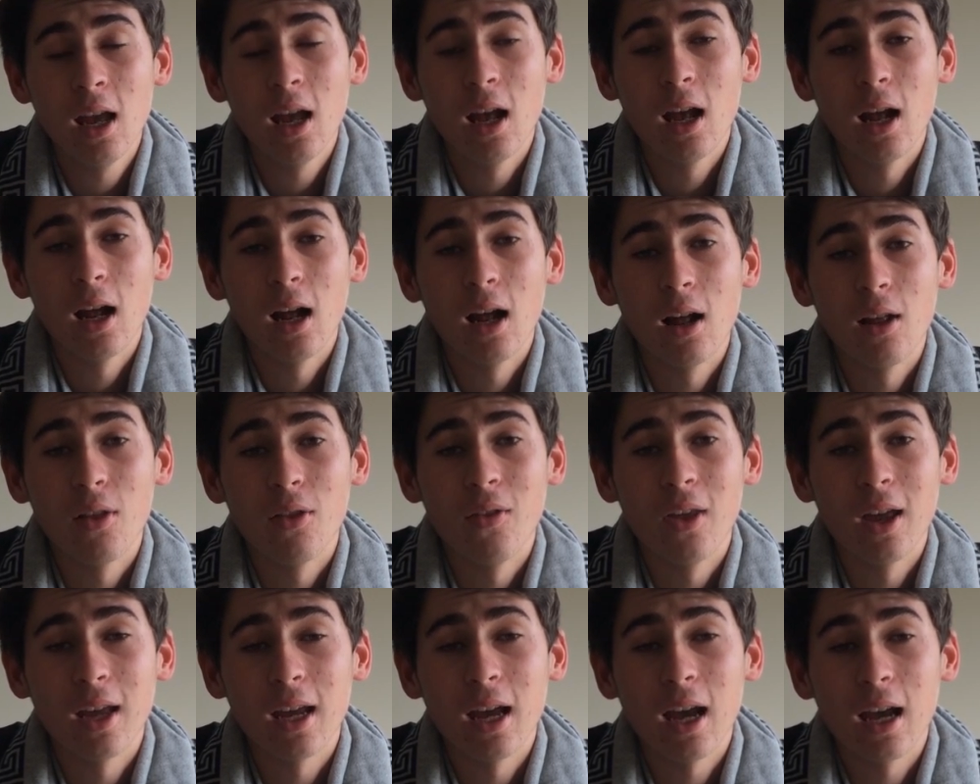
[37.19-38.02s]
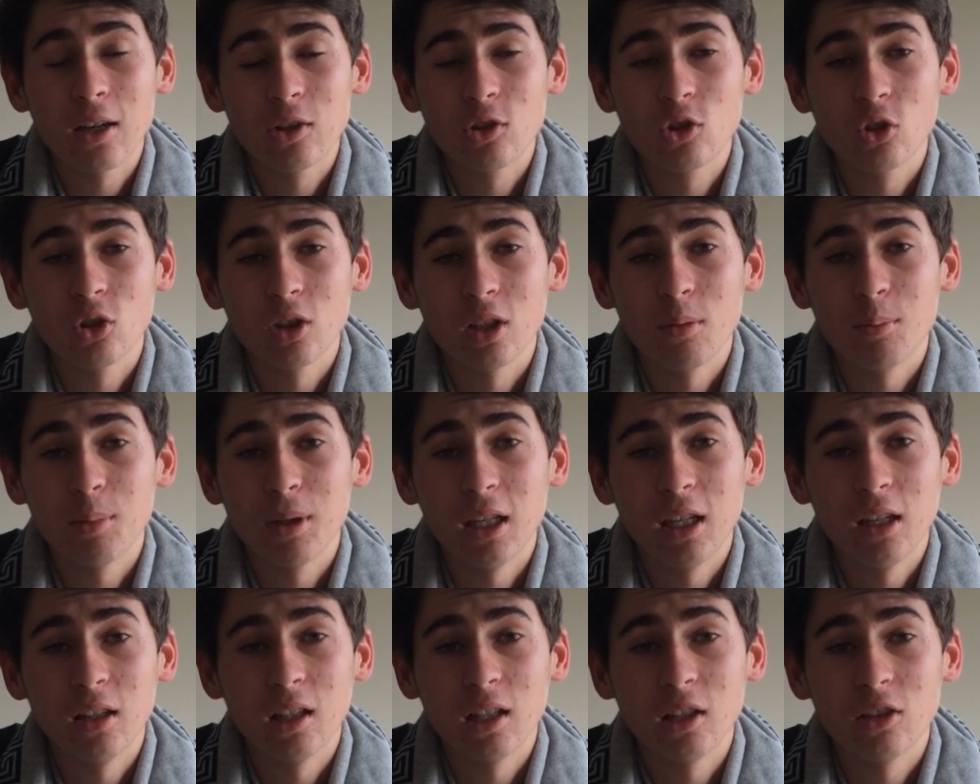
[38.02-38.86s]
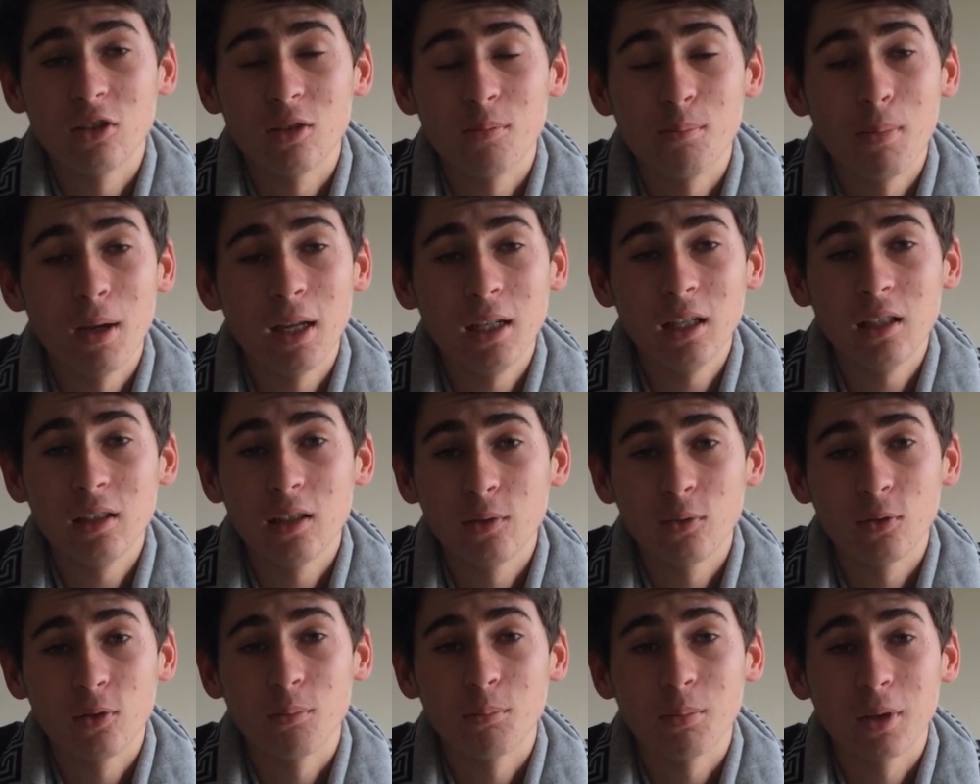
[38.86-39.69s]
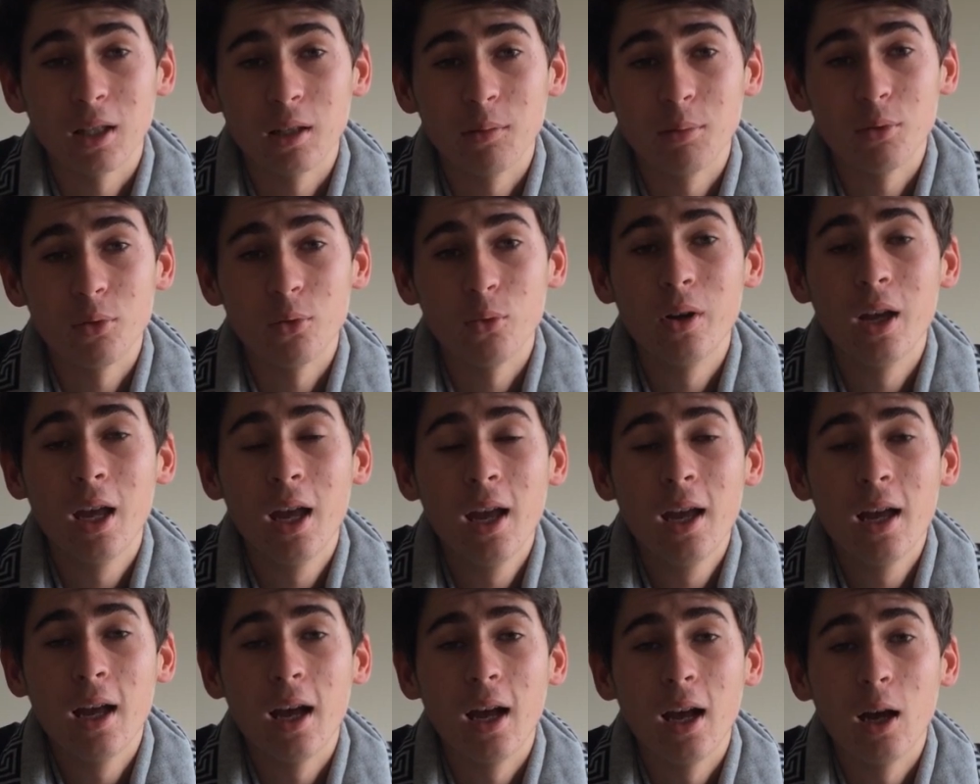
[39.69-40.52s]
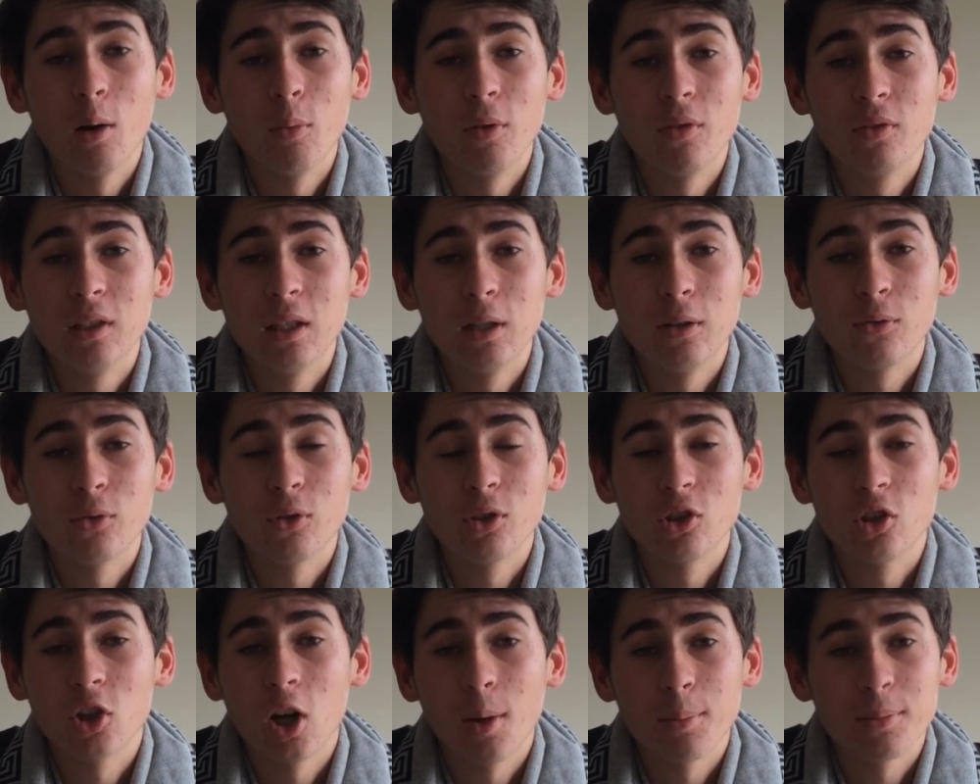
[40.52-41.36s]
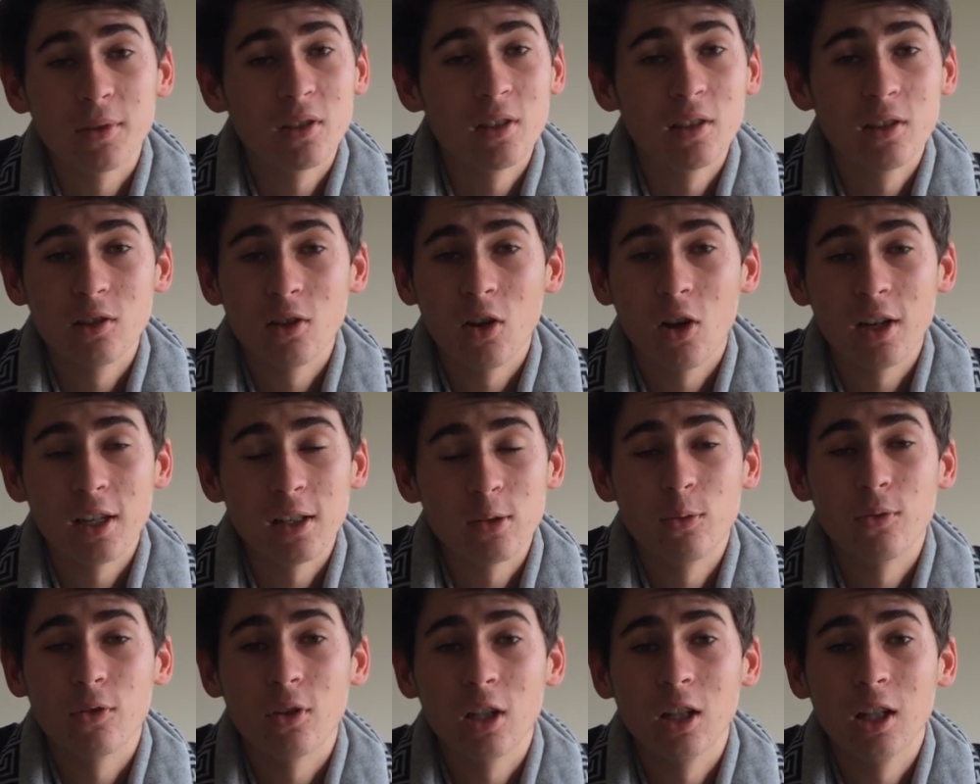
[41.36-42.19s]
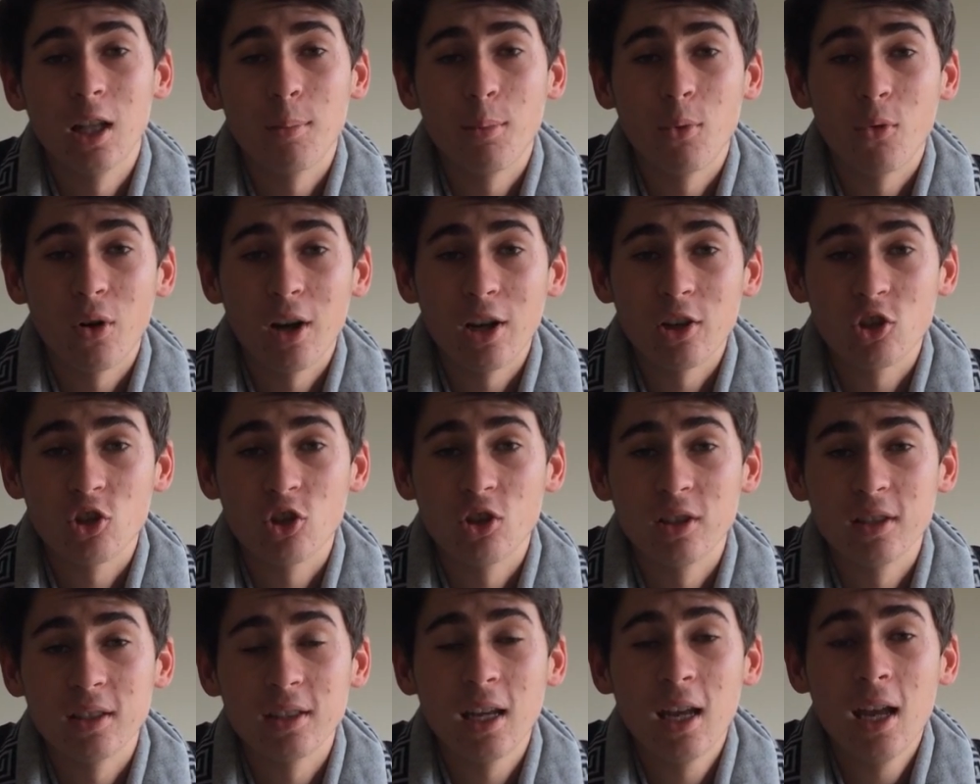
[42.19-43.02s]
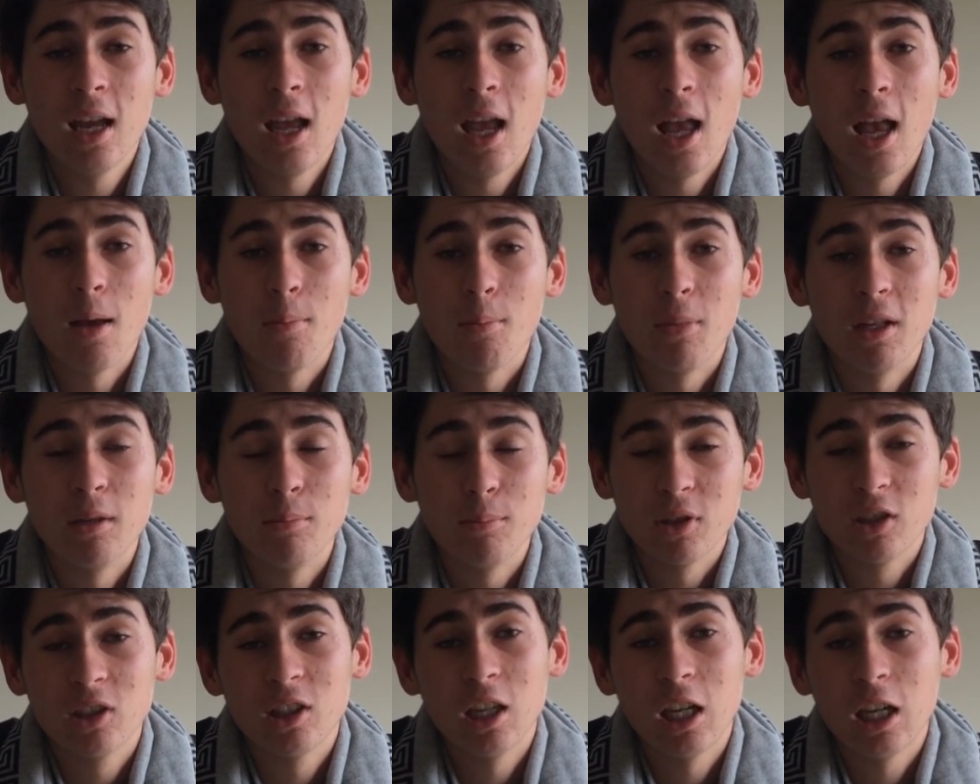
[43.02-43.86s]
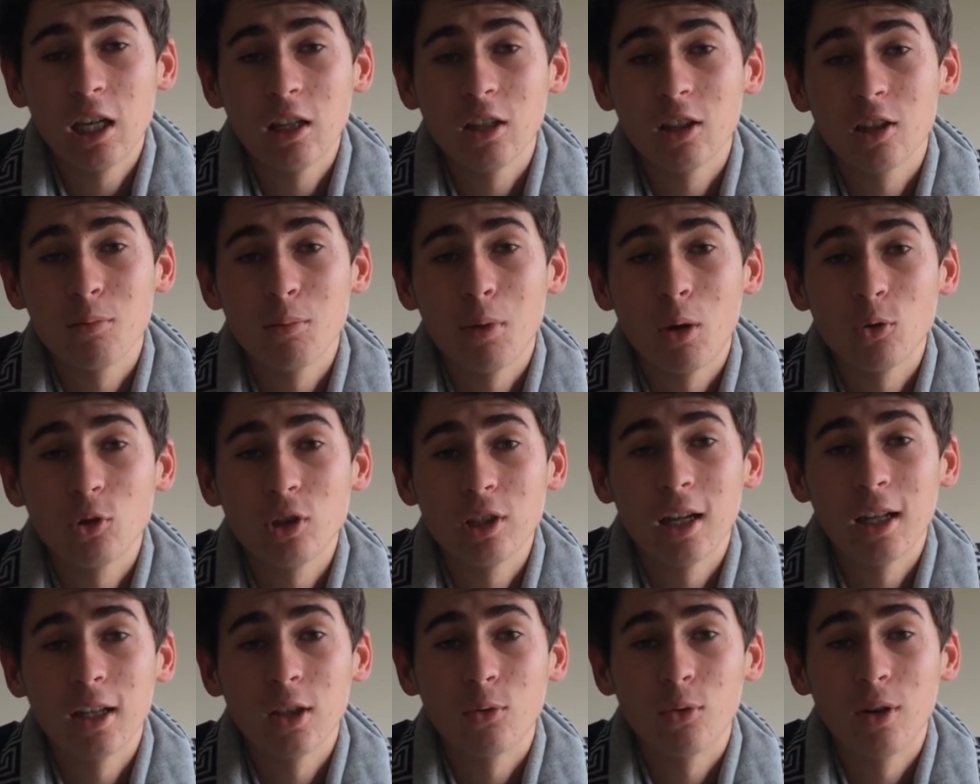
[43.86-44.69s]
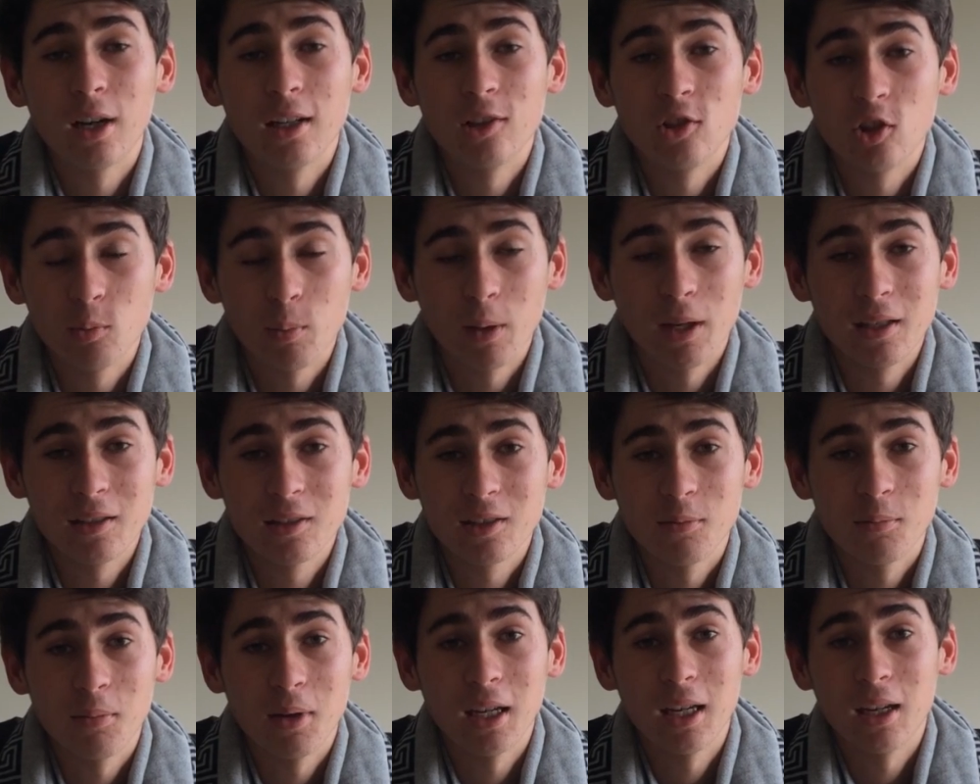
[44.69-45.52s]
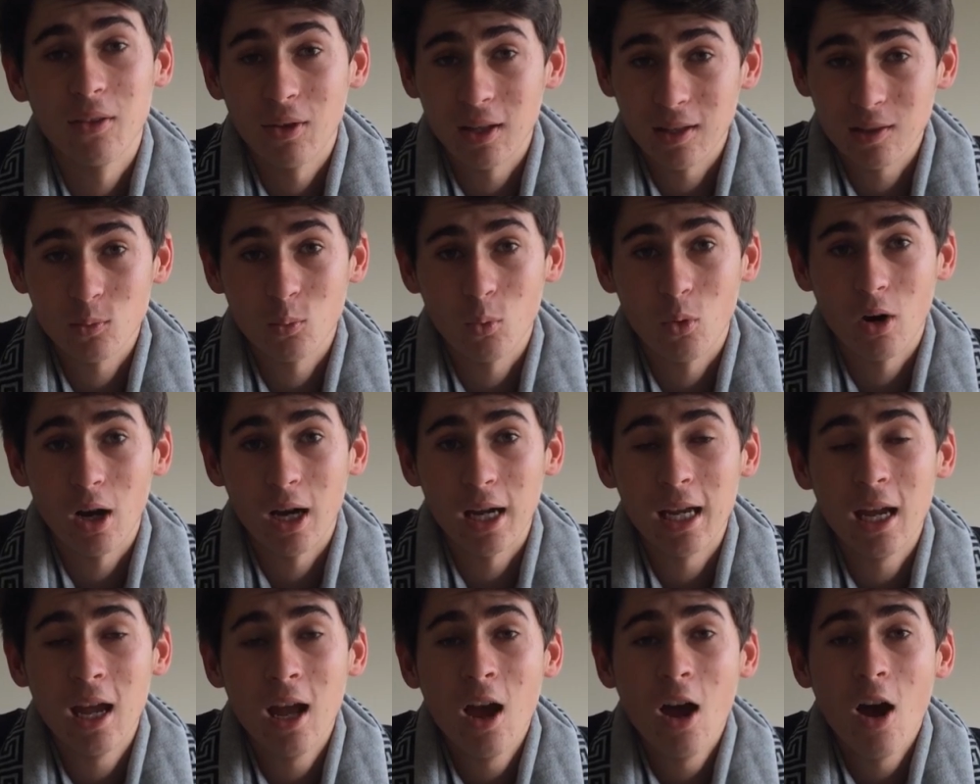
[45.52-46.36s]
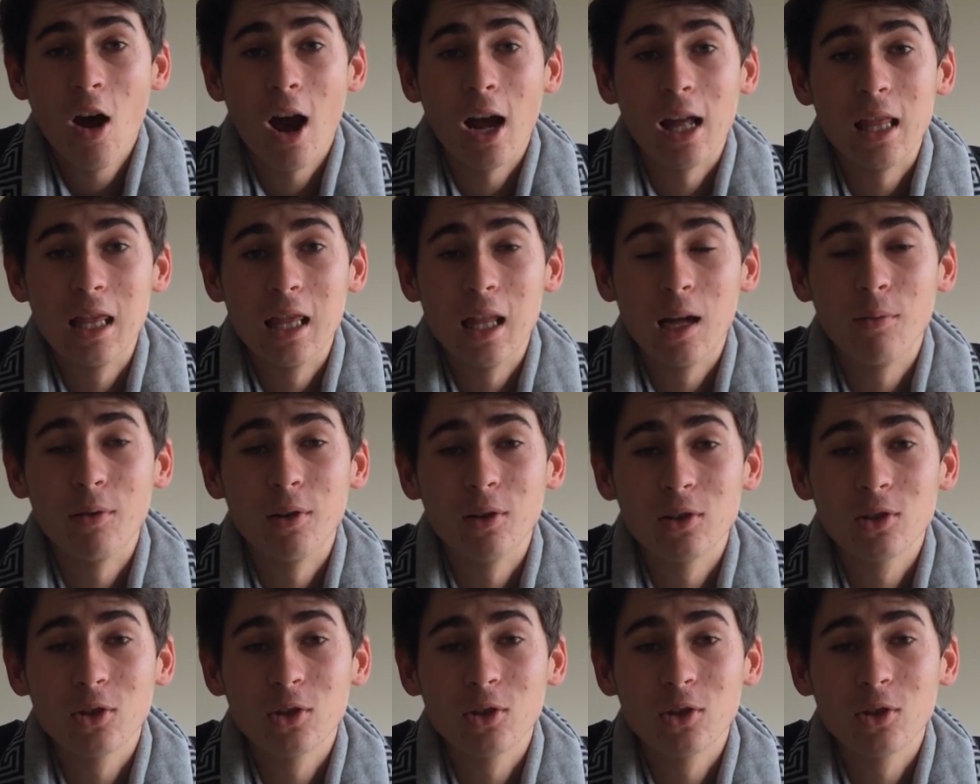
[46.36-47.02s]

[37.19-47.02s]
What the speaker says: They are actually appealing to many different people with different types of designers, with collaborations, and in particular the multicolor range speaks to me, and that's why I love it.